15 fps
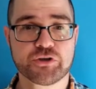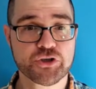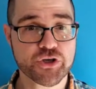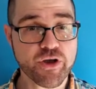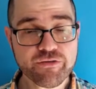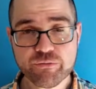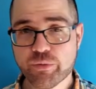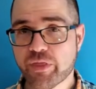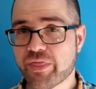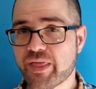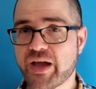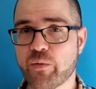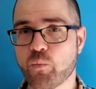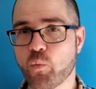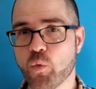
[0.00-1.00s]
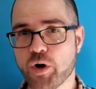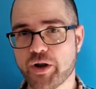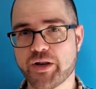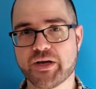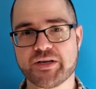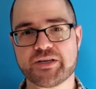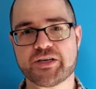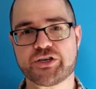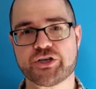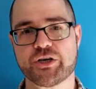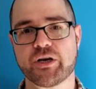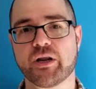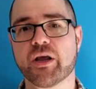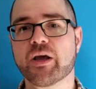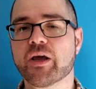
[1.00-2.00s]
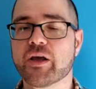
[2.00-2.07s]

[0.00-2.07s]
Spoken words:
just with that one addition.